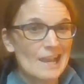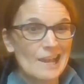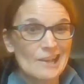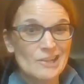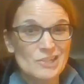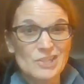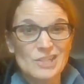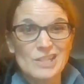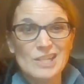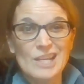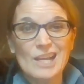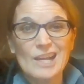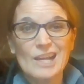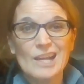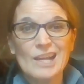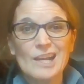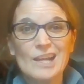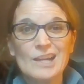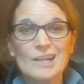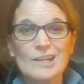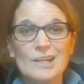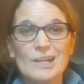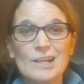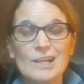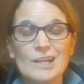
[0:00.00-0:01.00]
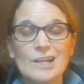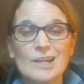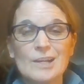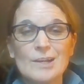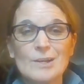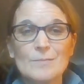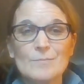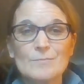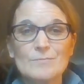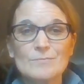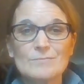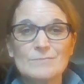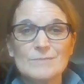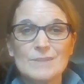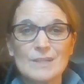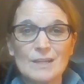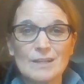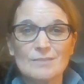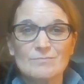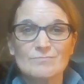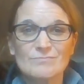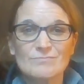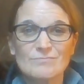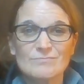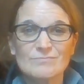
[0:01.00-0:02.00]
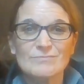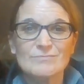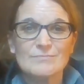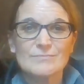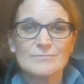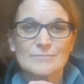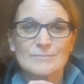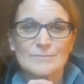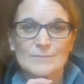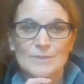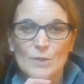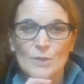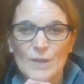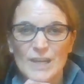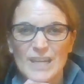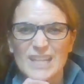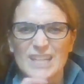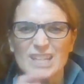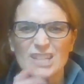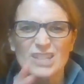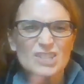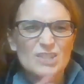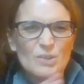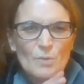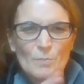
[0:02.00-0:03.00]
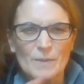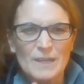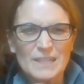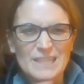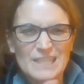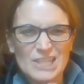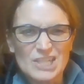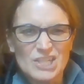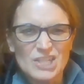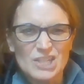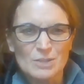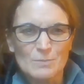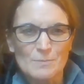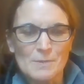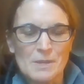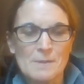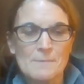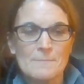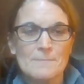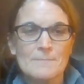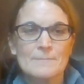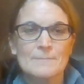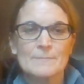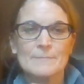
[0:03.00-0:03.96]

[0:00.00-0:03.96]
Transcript: Actually, yeah, go ahead, don't pay attention to me.